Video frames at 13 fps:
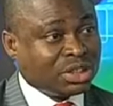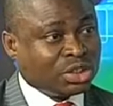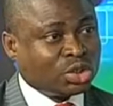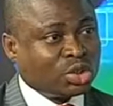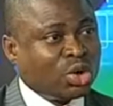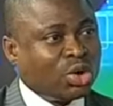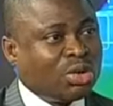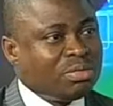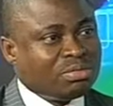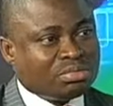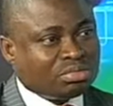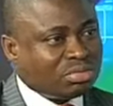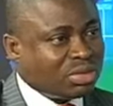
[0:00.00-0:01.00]
So
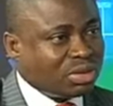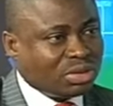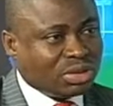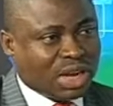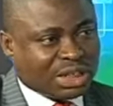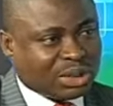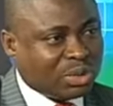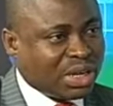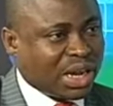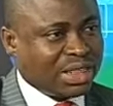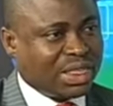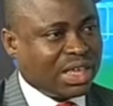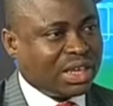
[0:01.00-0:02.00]
next week,
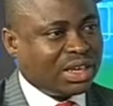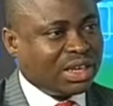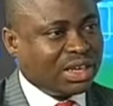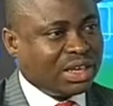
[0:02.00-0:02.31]
I think